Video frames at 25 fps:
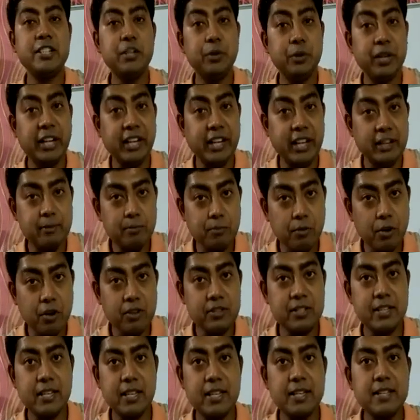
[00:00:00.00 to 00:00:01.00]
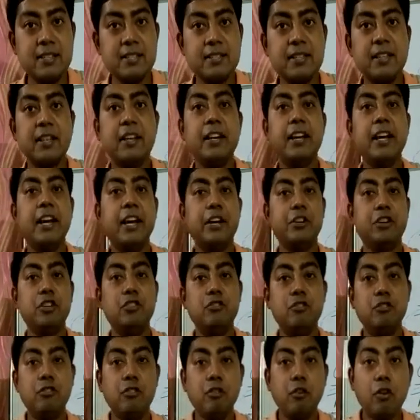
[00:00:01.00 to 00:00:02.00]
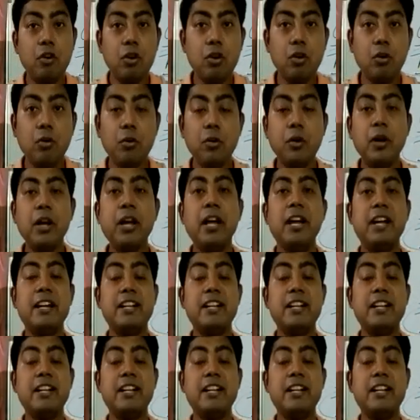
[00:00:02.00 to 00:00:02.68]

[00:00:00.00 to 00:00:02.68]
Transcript: During that process, it will follow